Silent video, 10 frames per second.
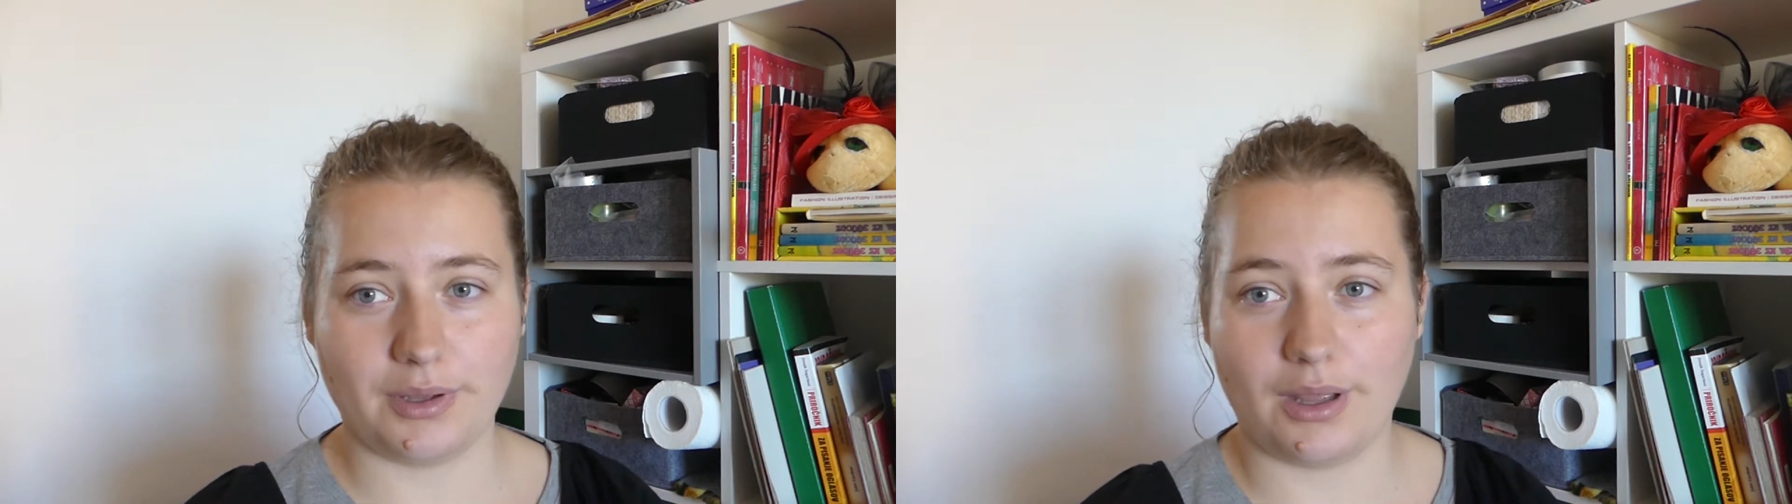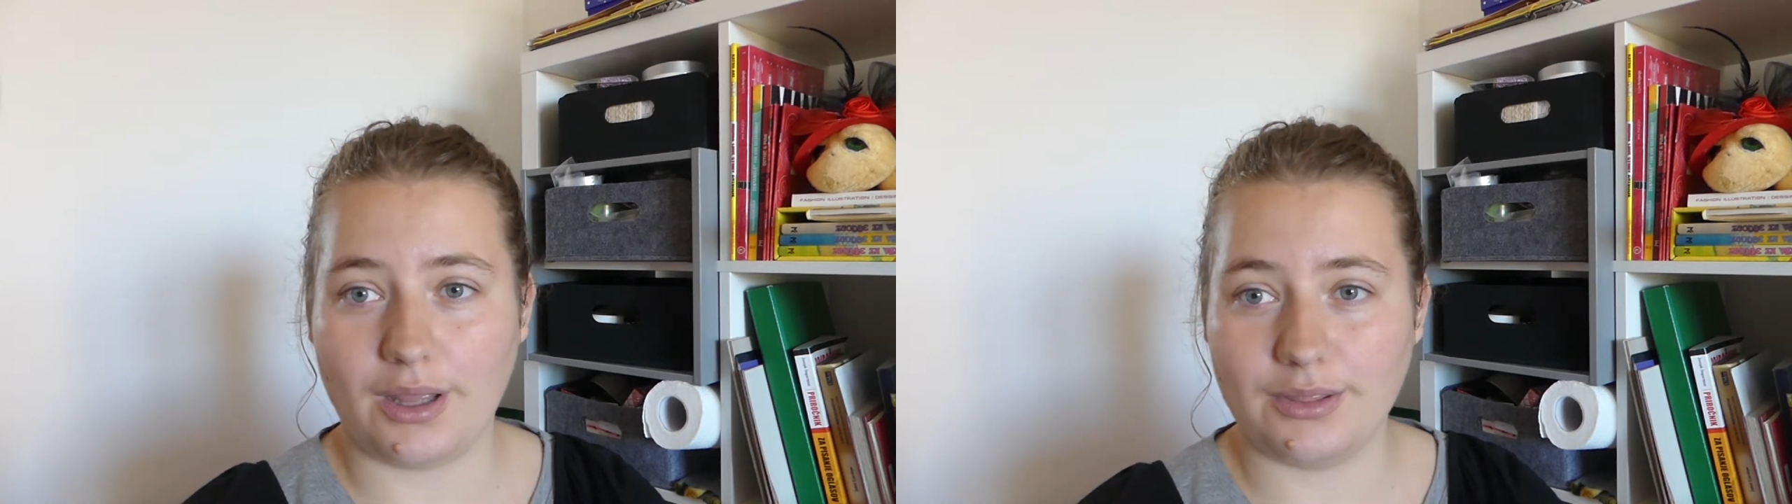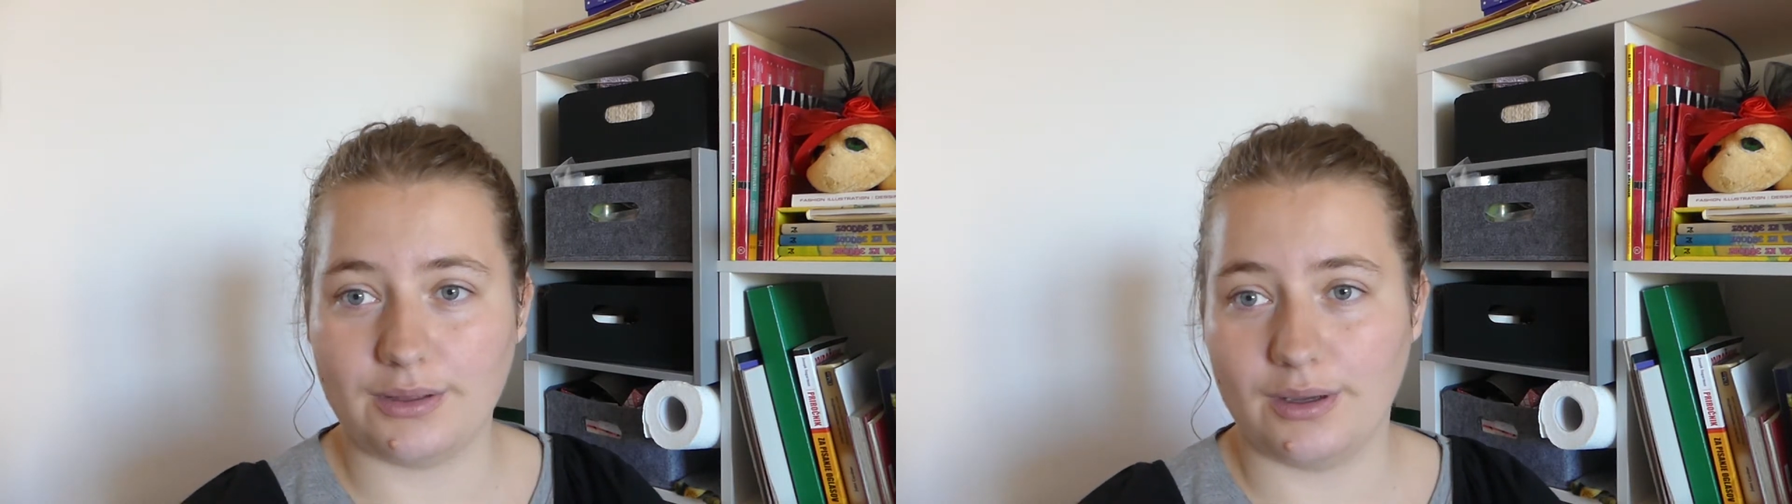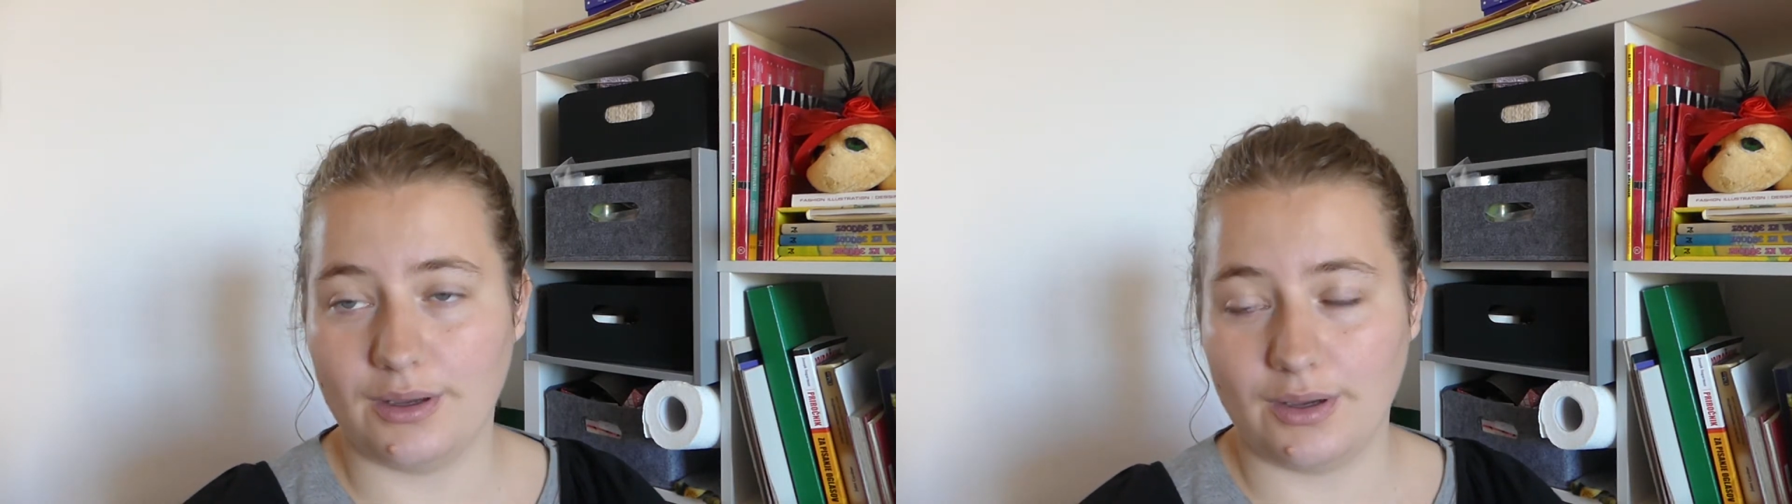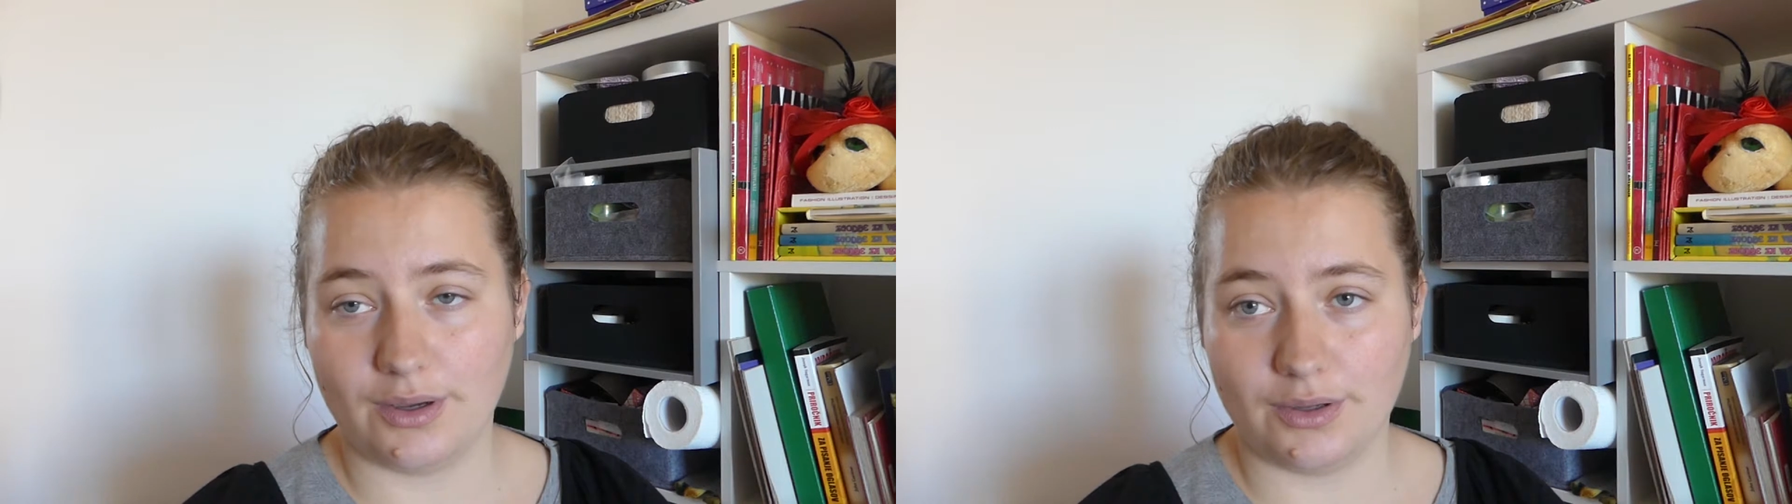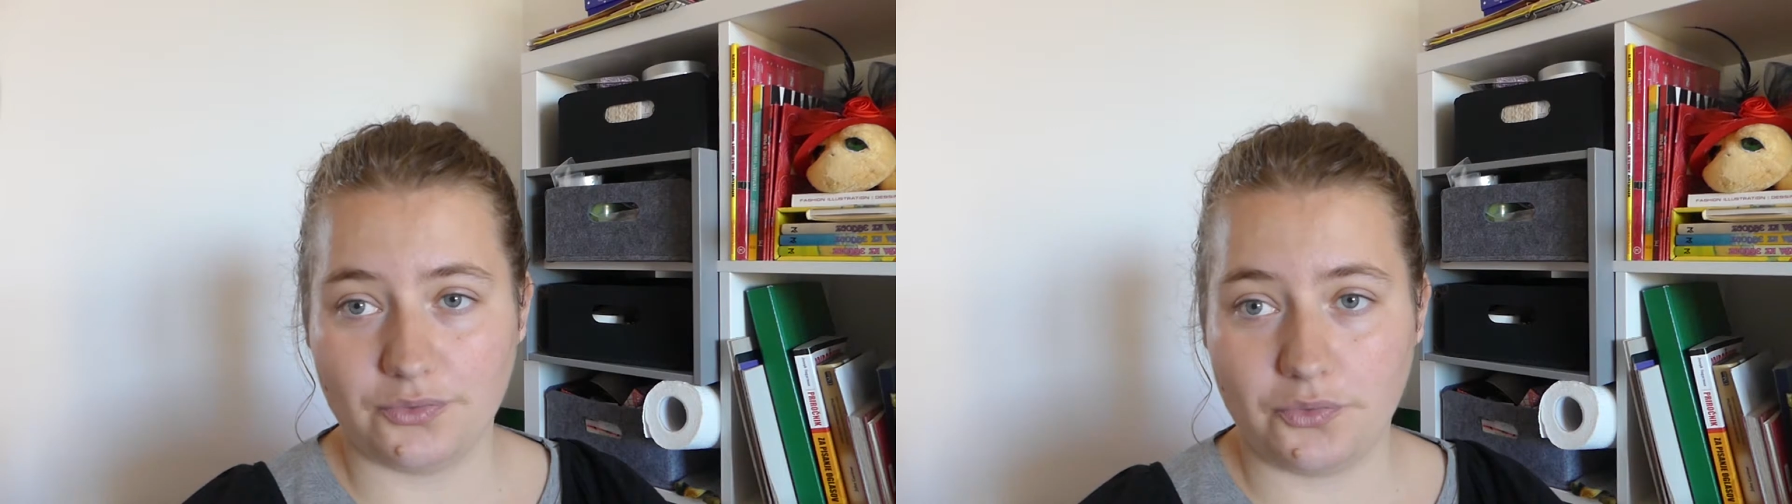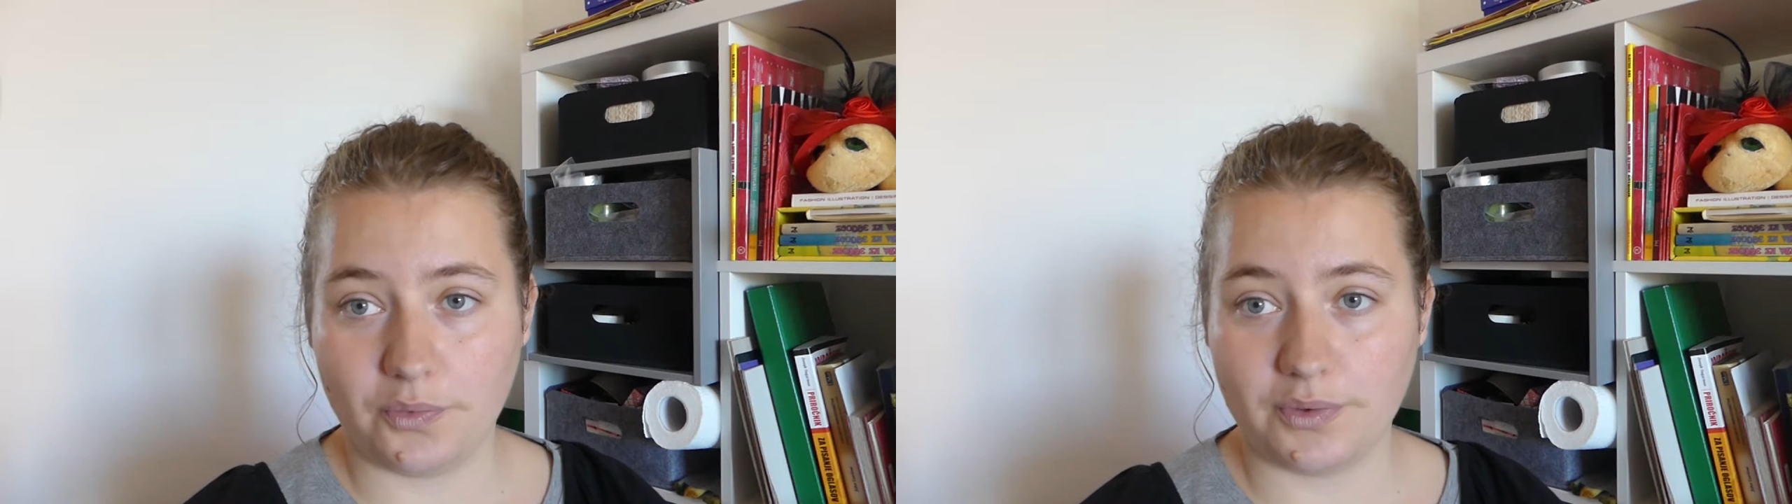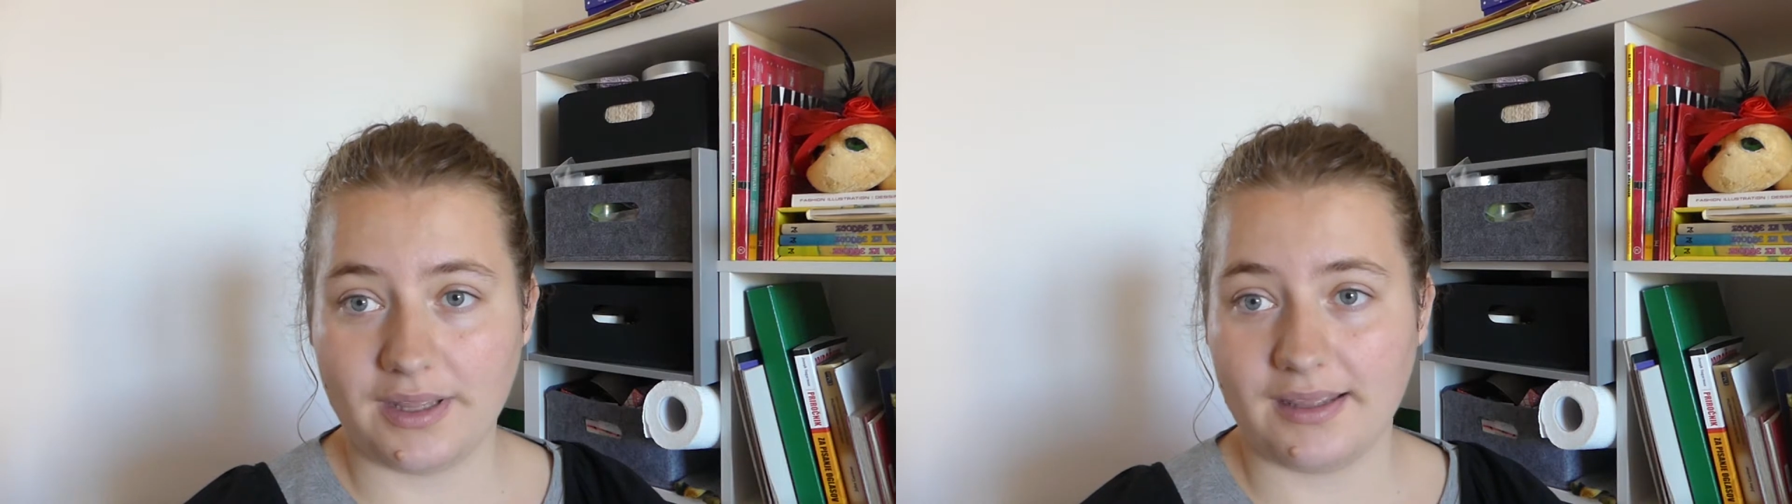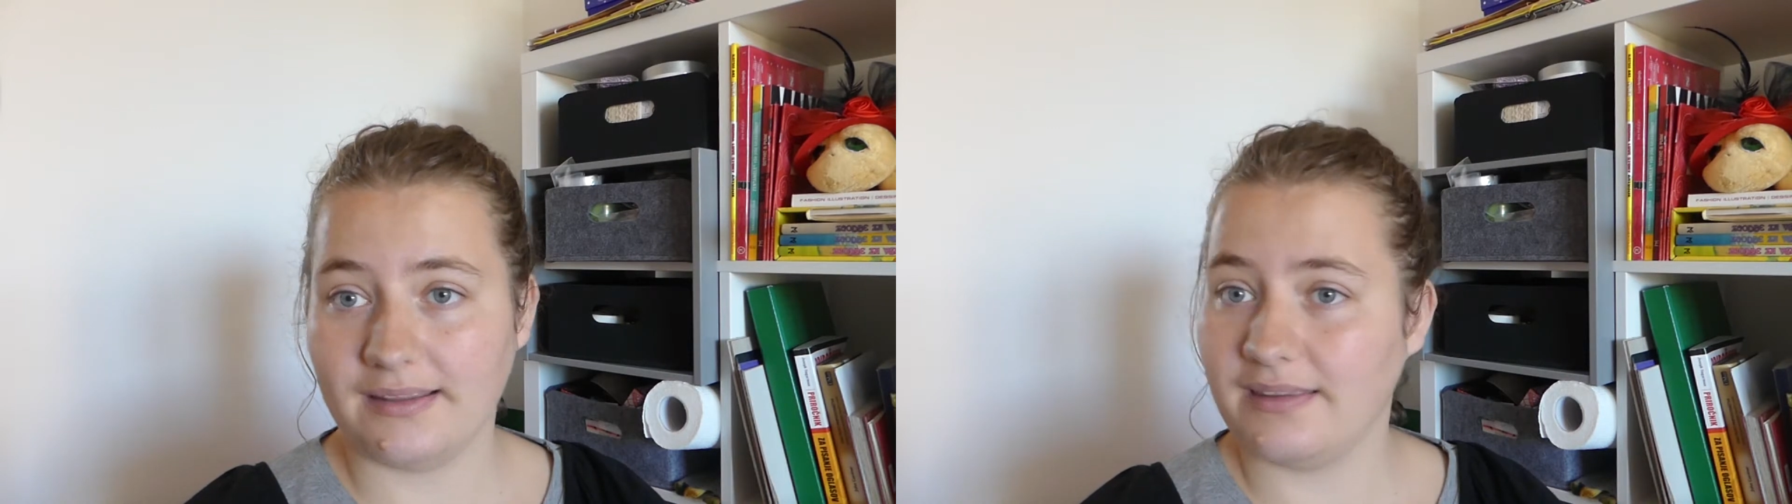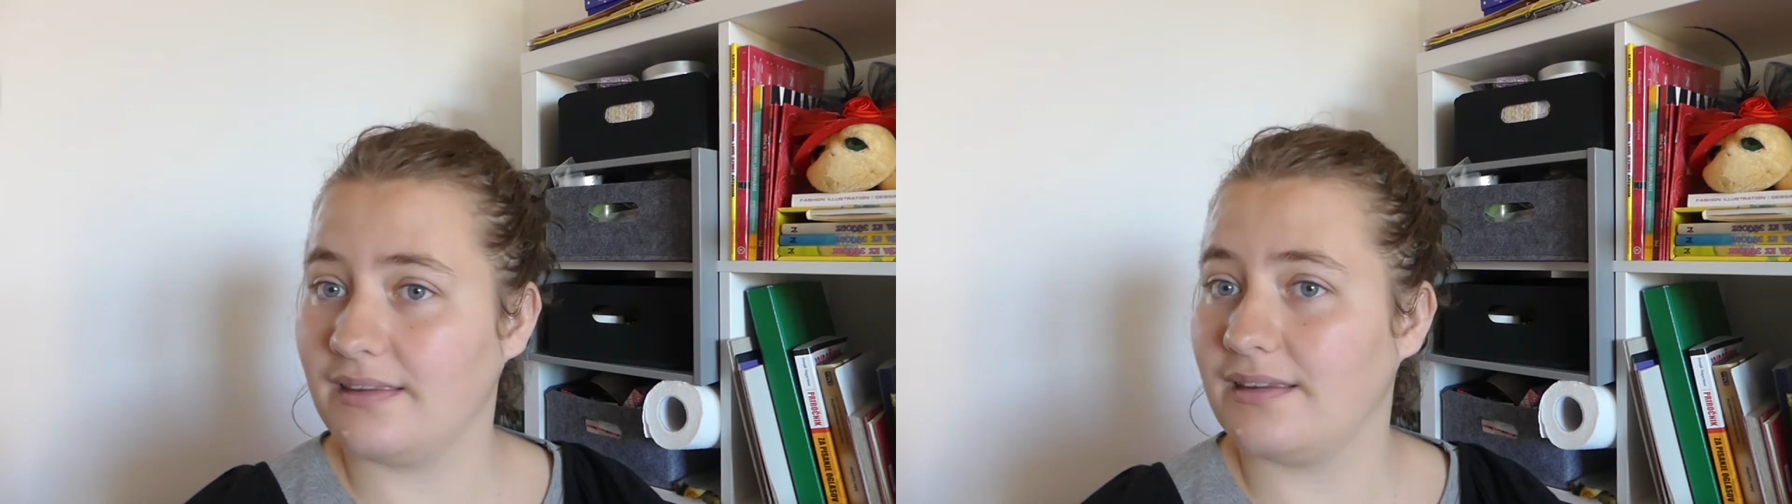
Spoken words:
got through this.